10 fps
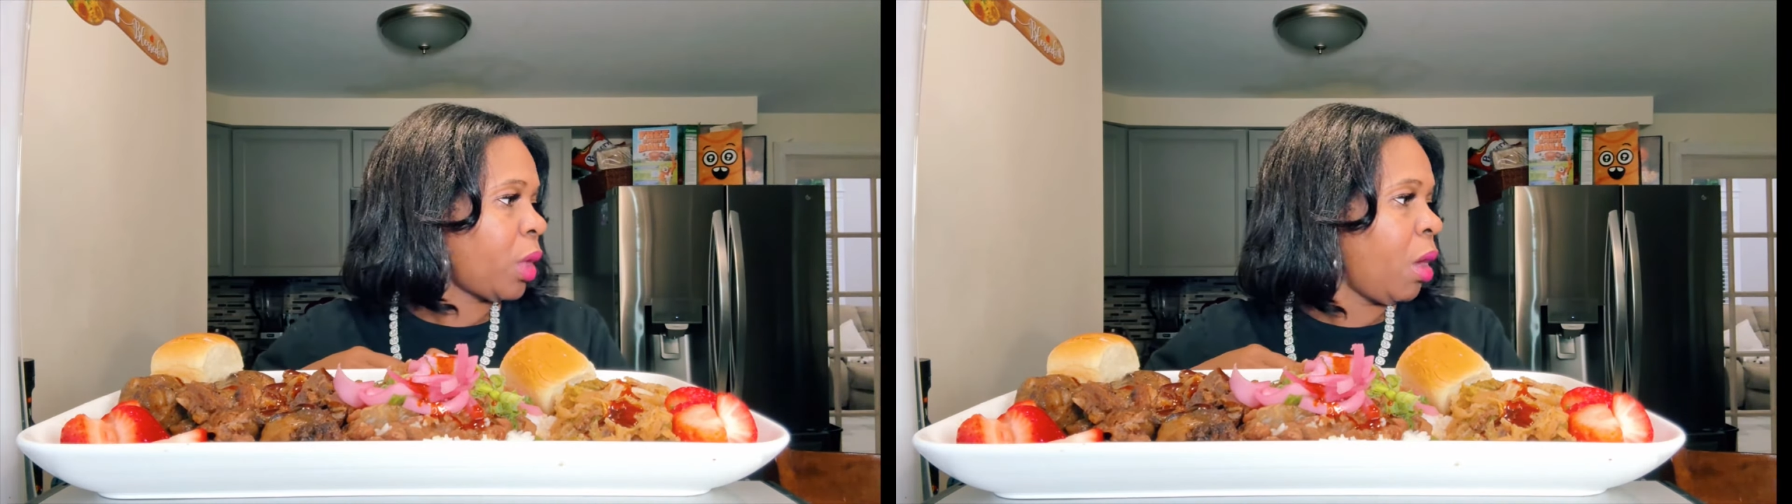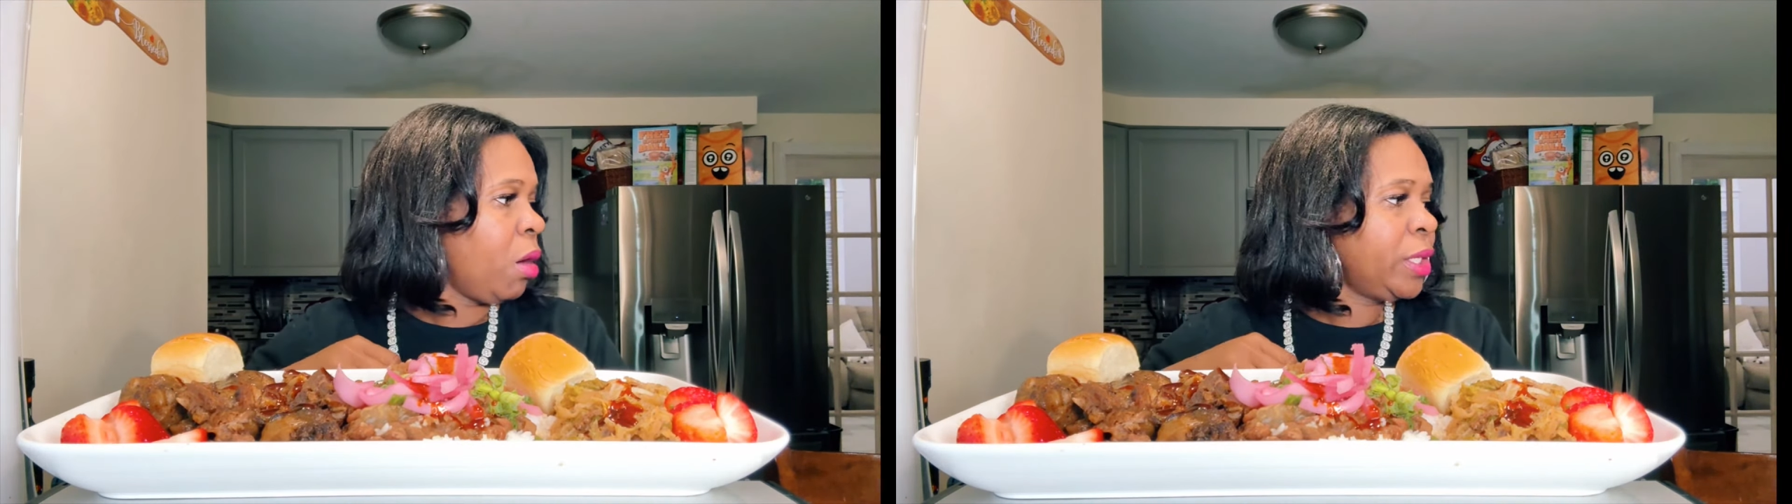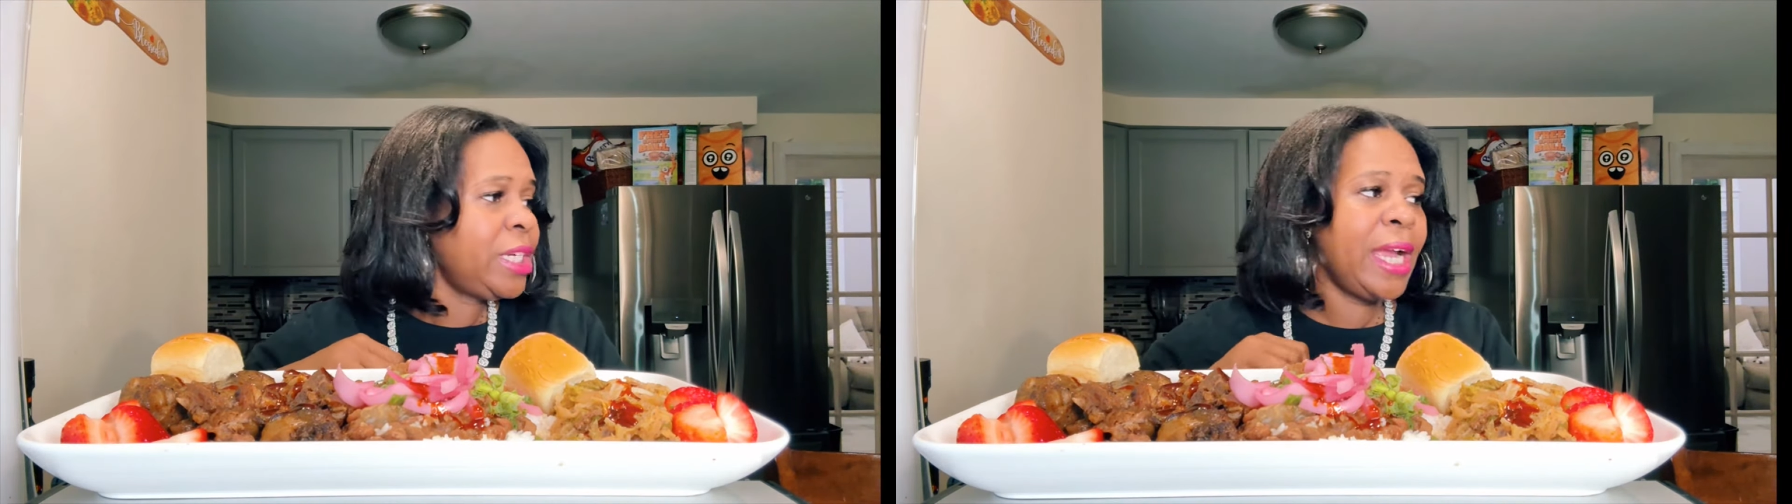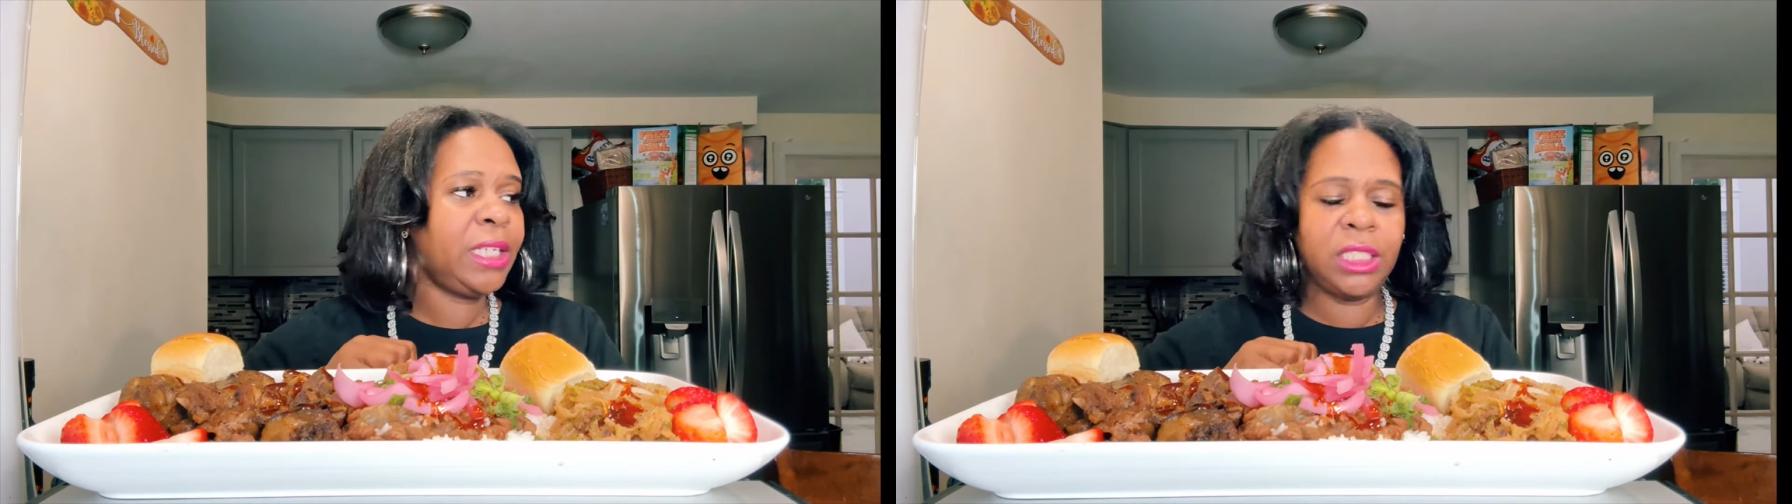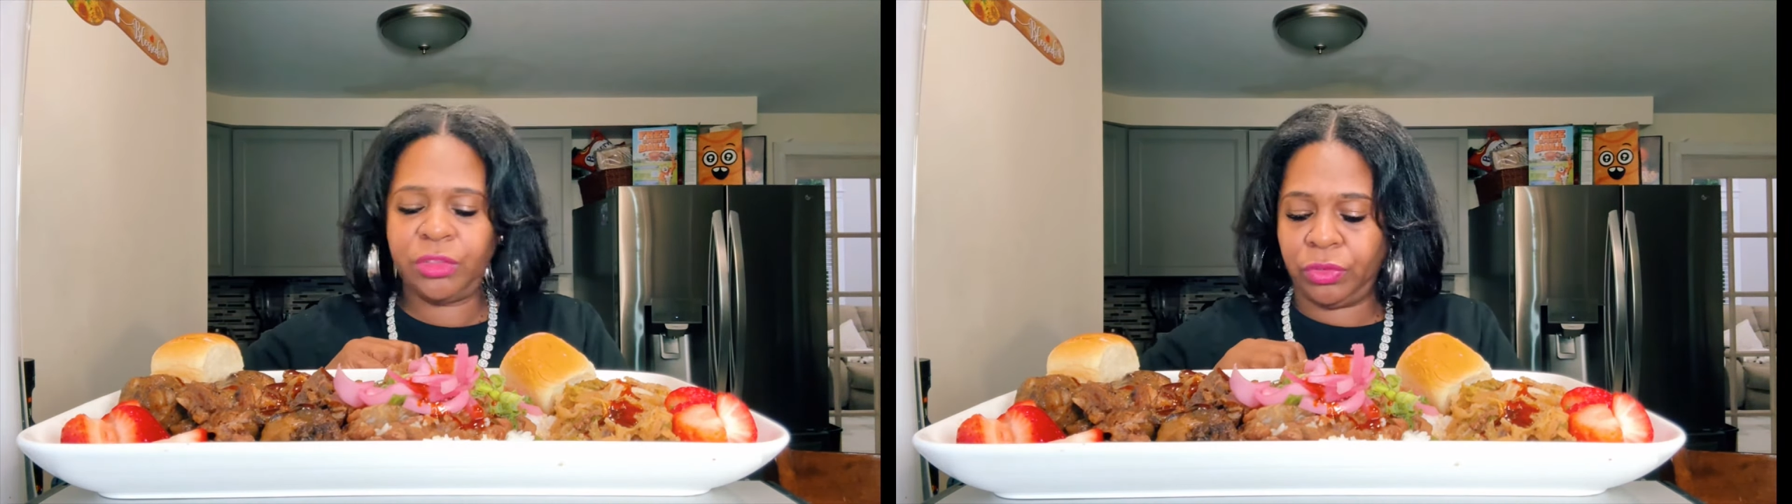our
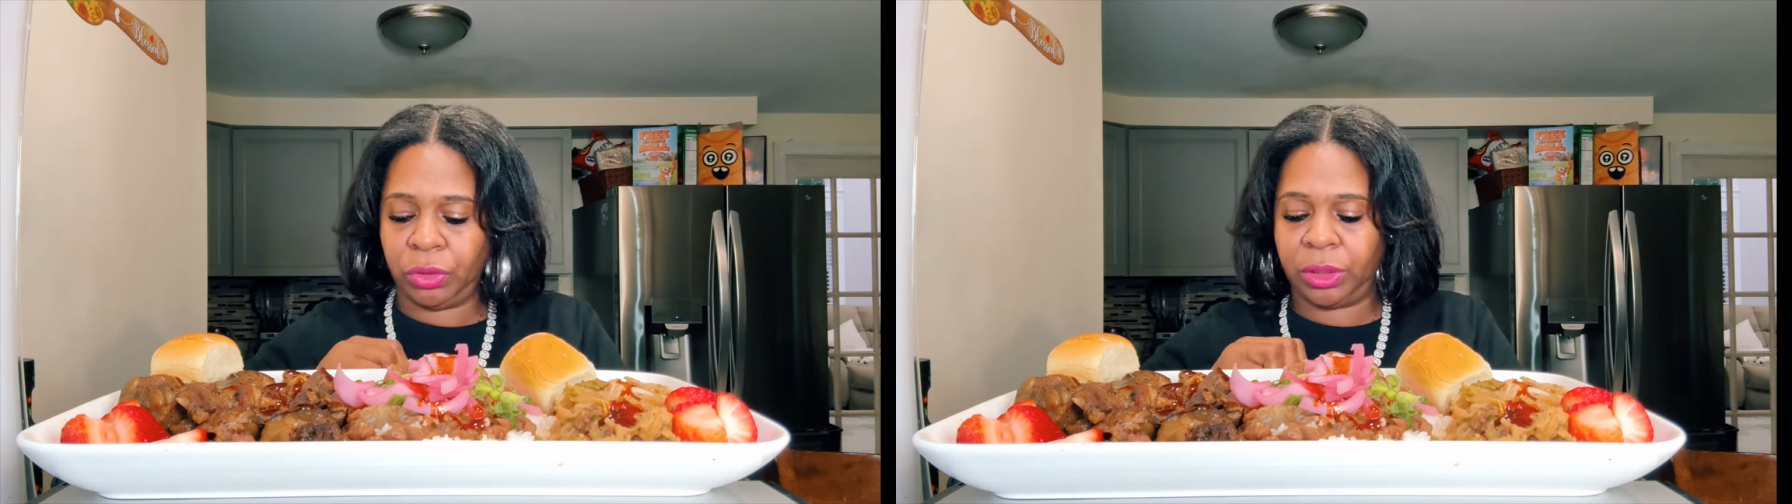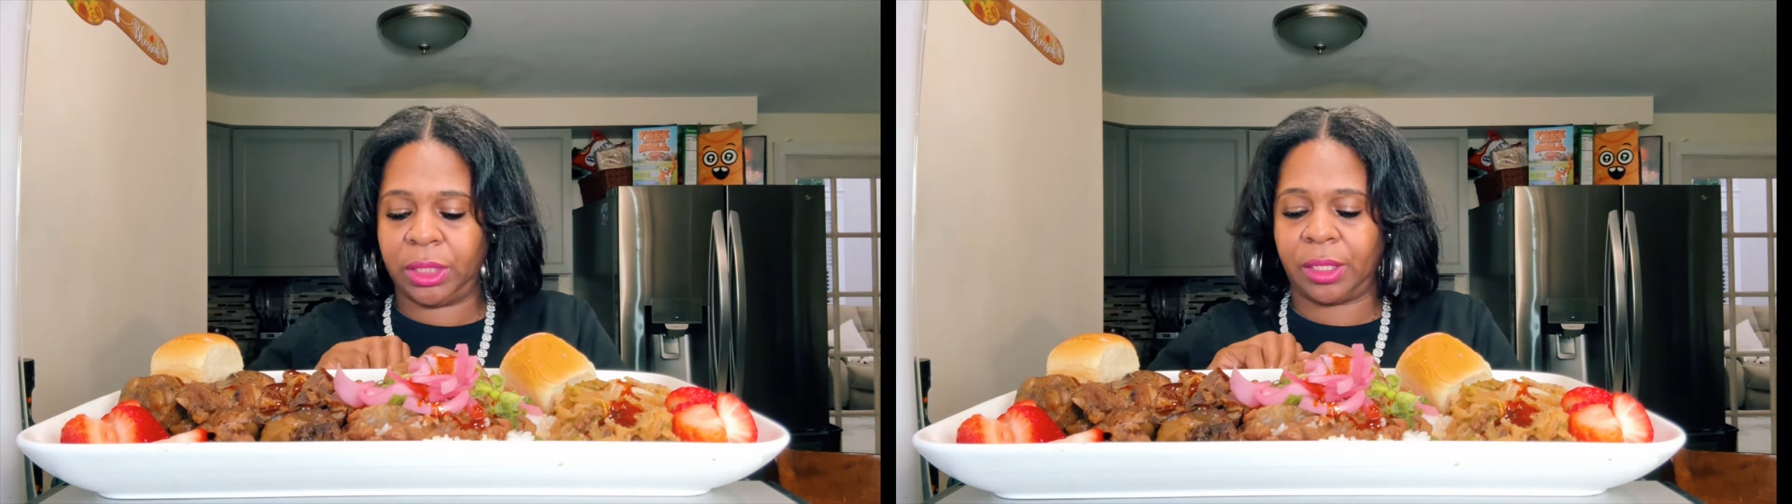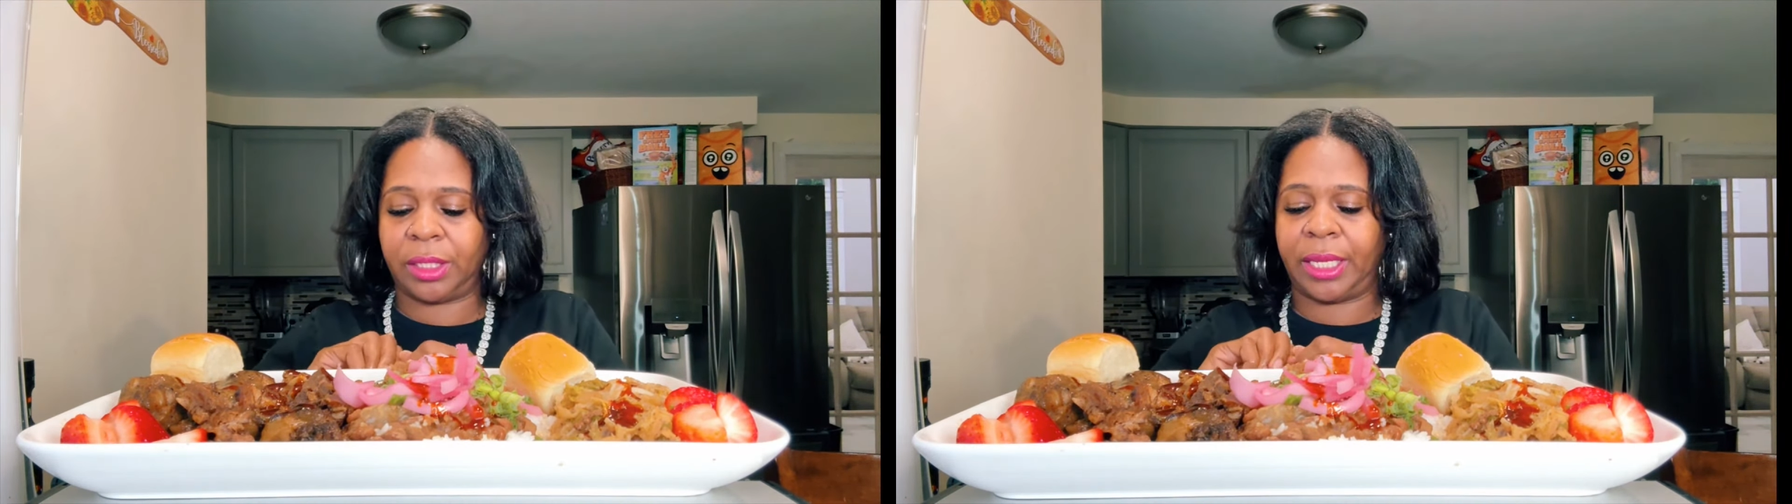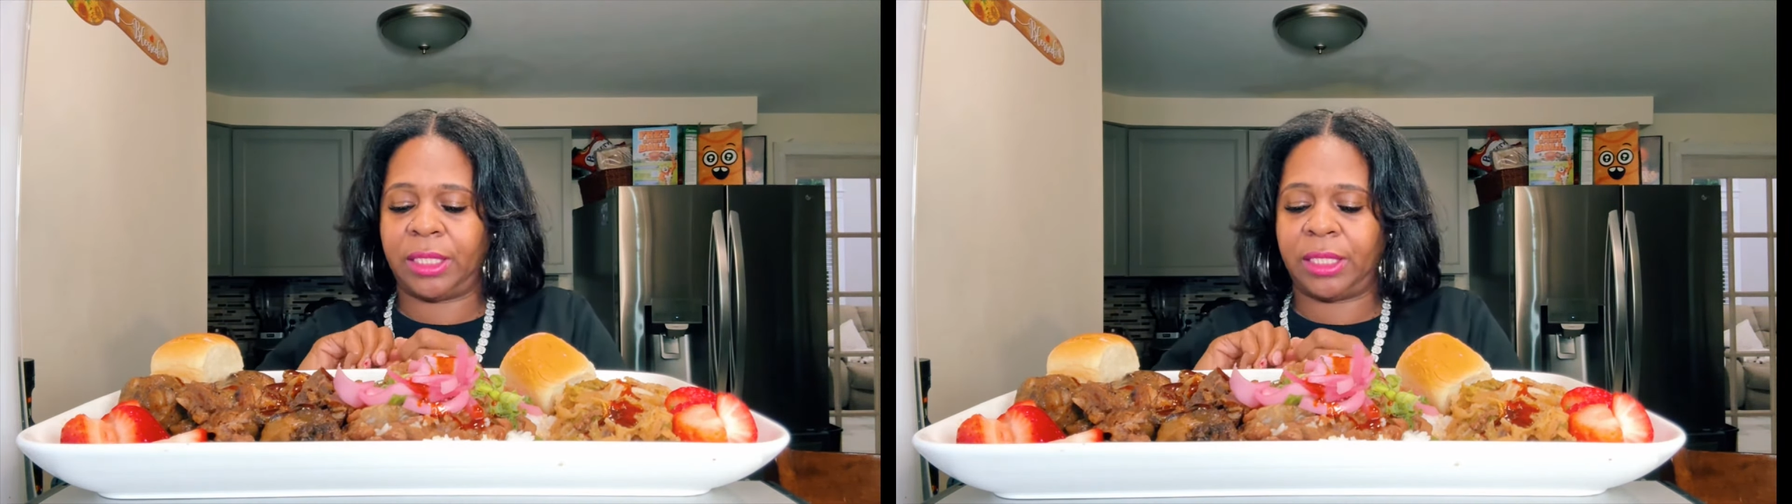Chinese food the other day.